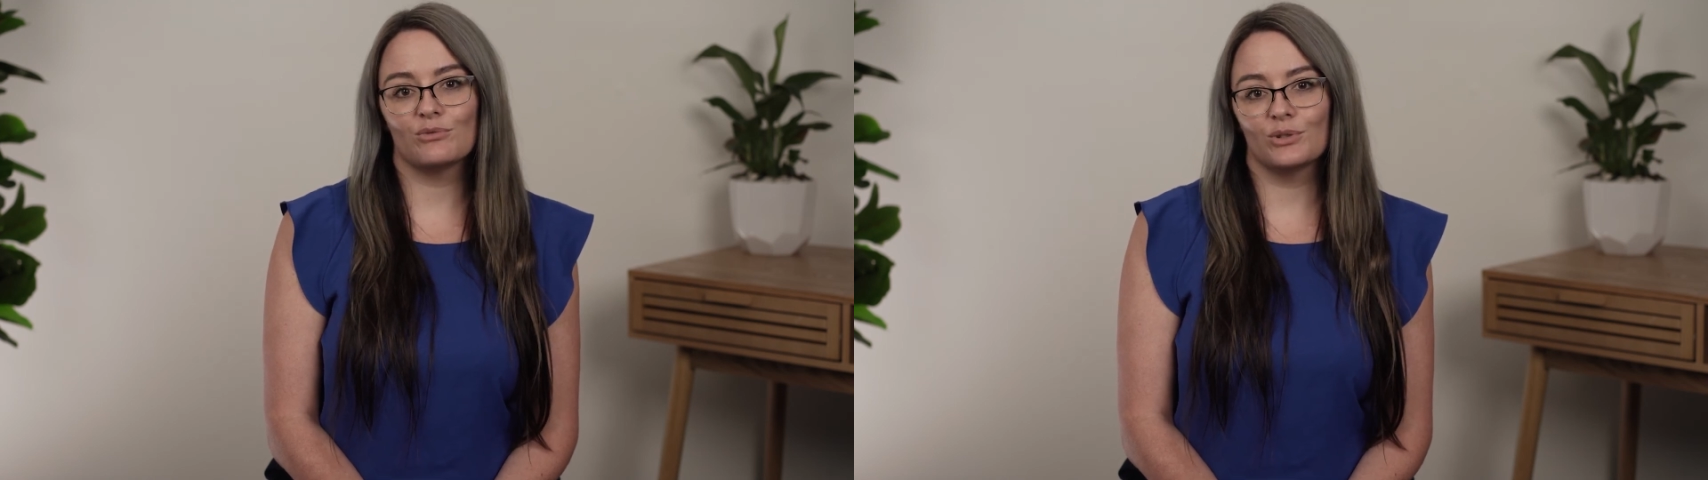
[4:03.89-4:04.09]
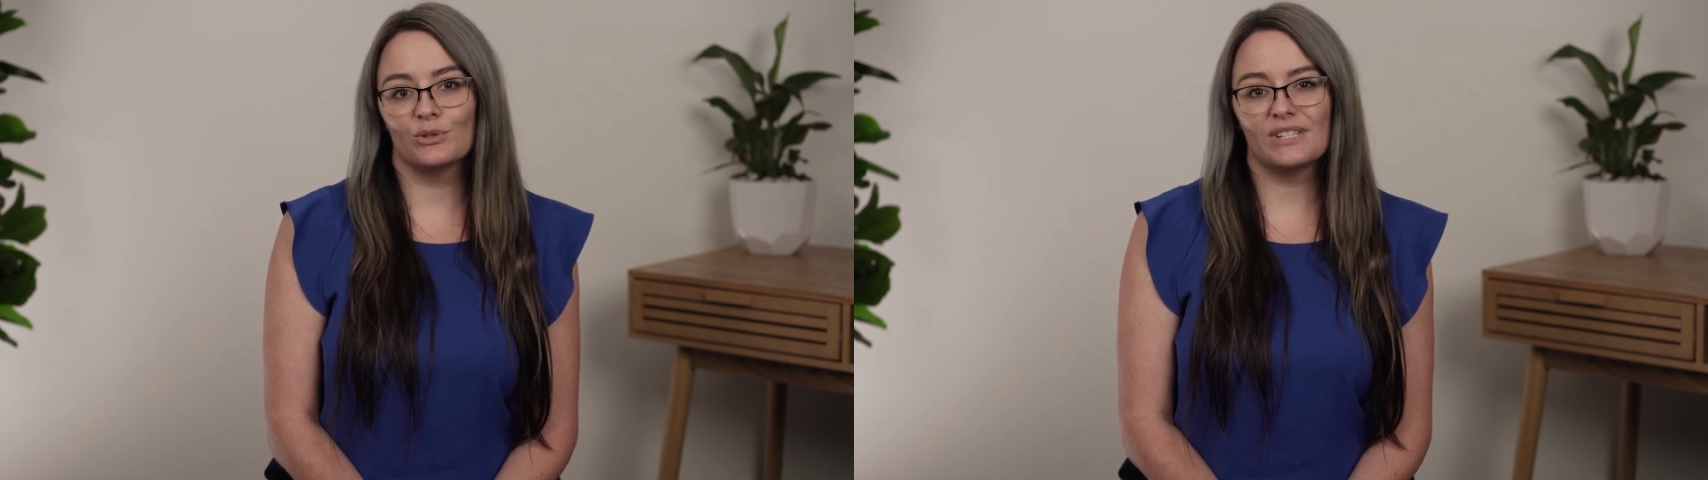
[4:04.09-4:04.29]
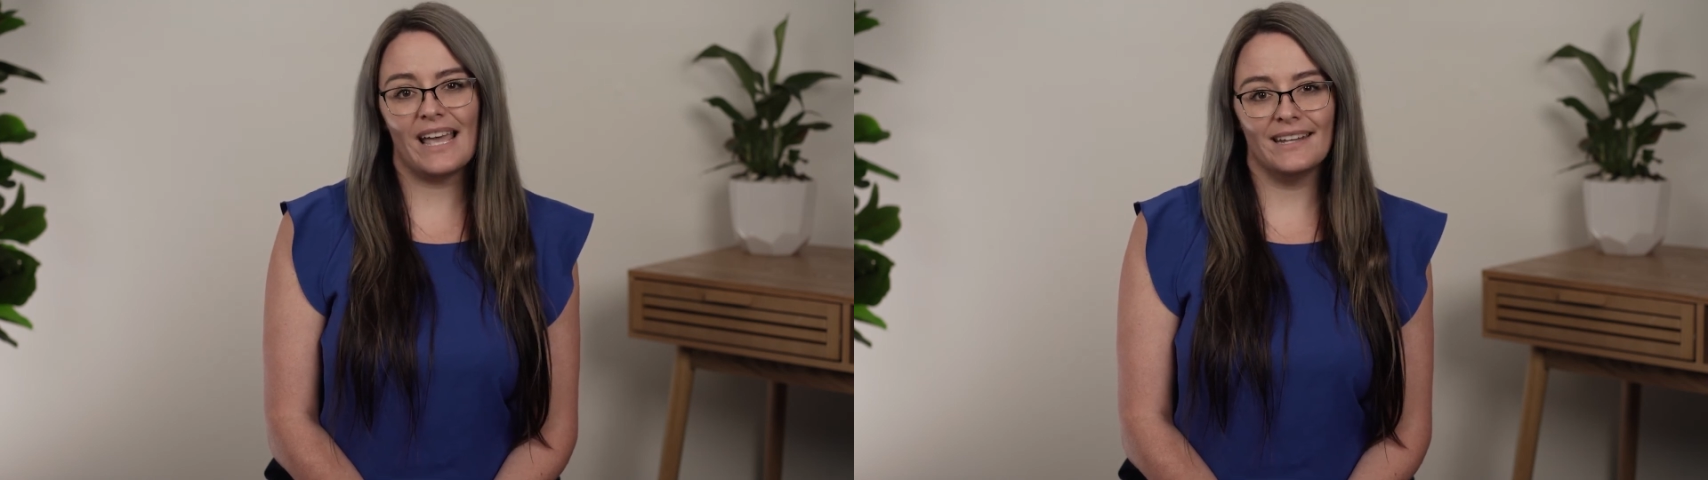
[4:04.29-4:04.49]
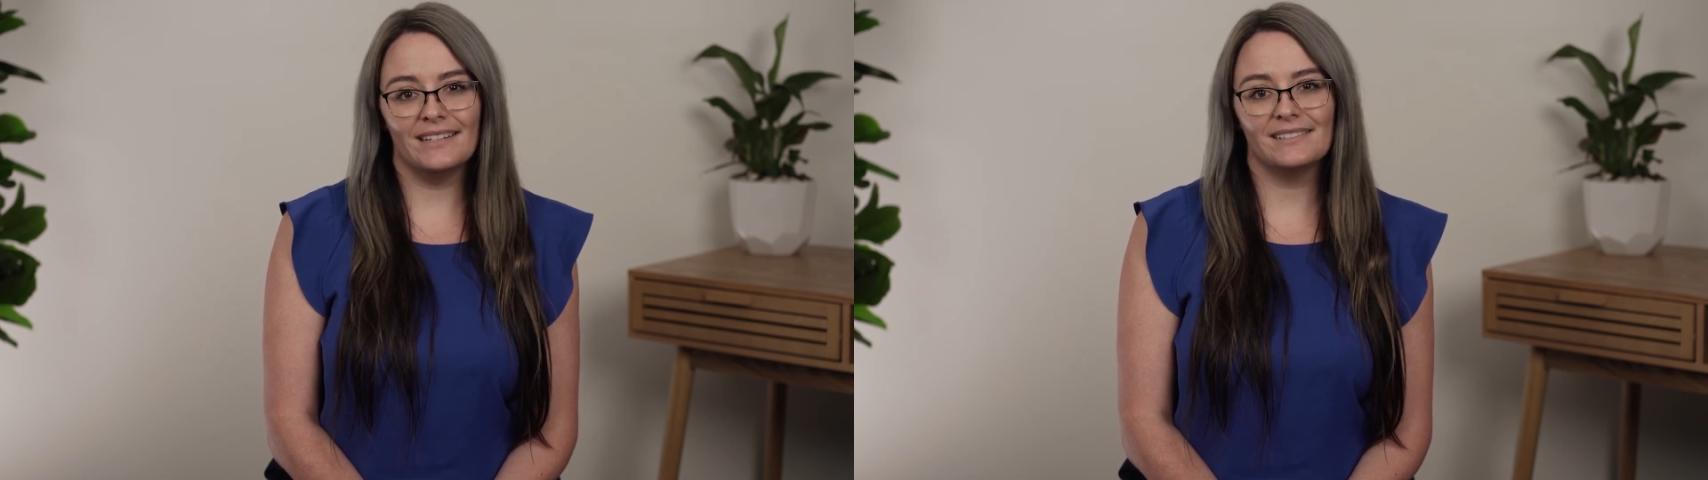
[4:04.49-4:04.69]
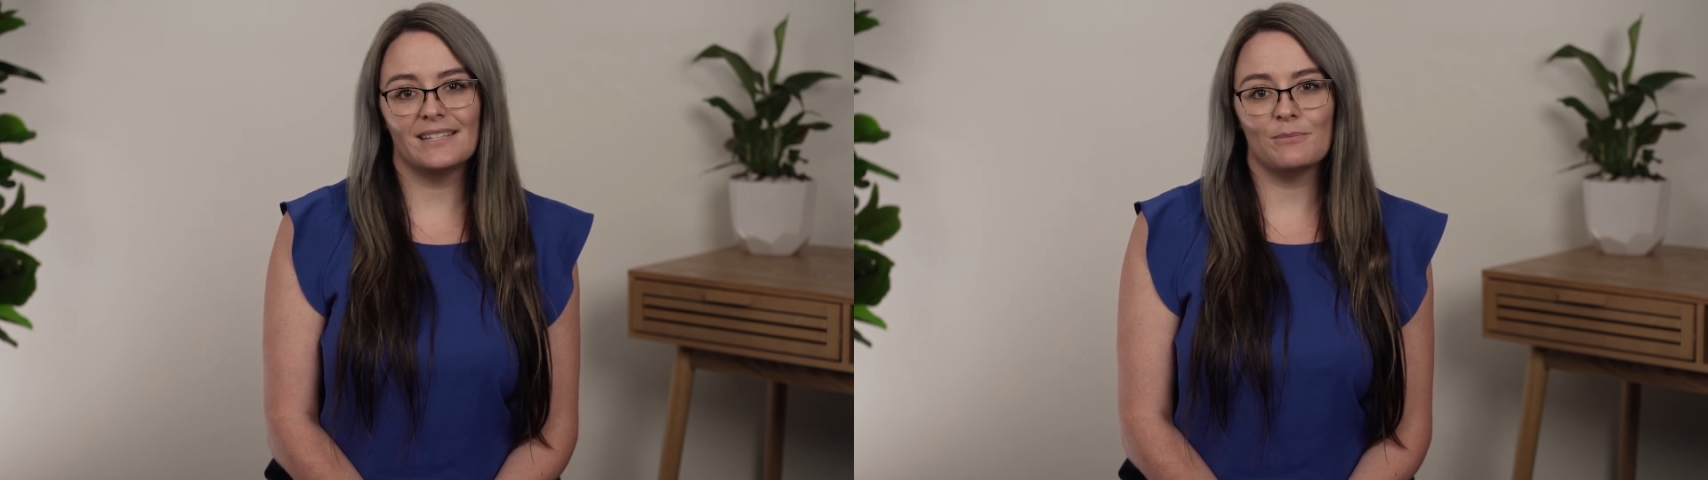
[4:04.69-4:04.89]
rules and
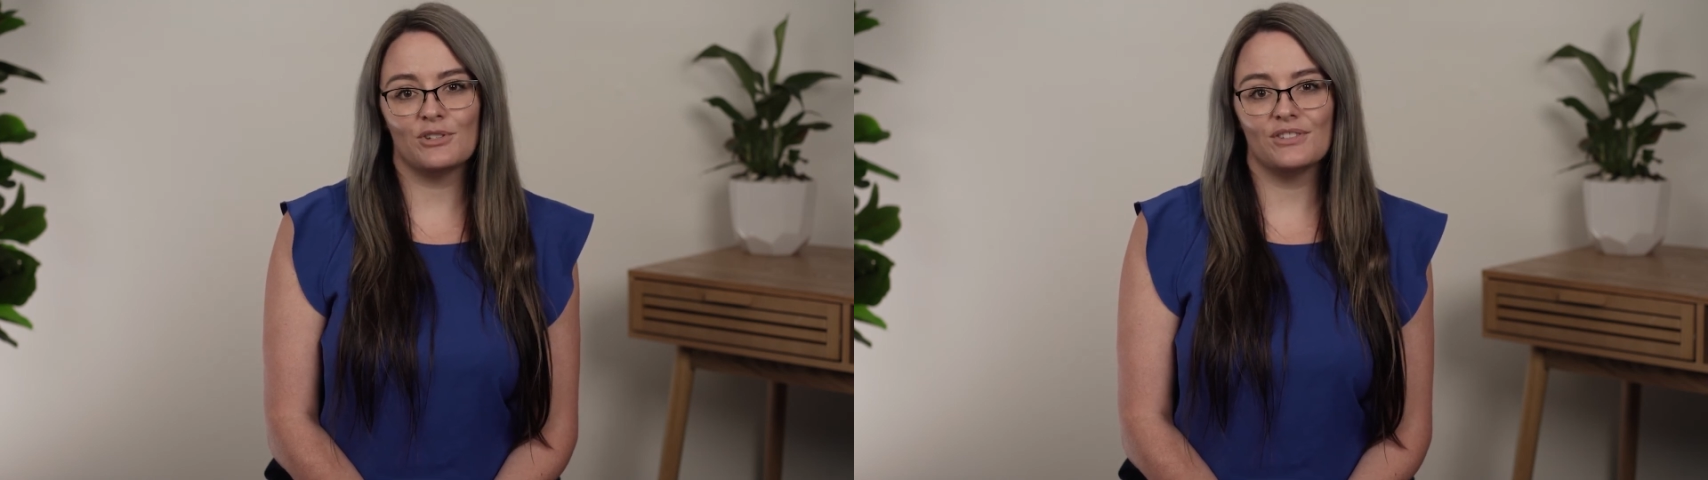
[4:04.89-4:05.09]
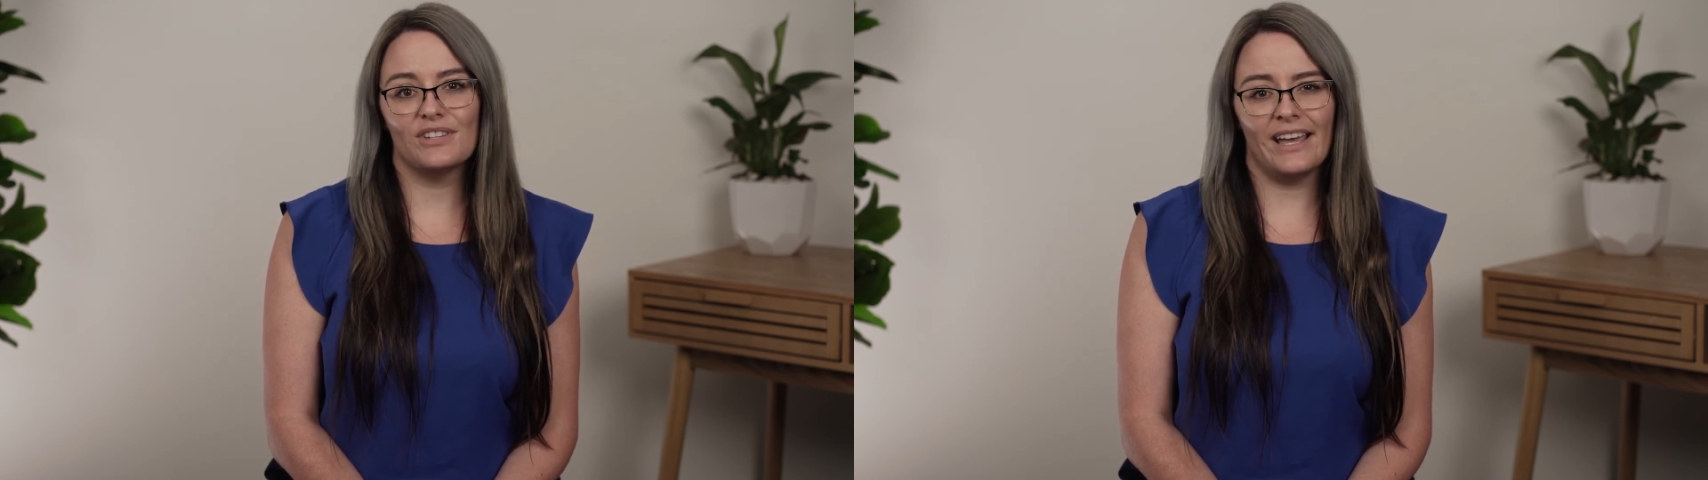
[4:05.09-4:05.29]
exemptions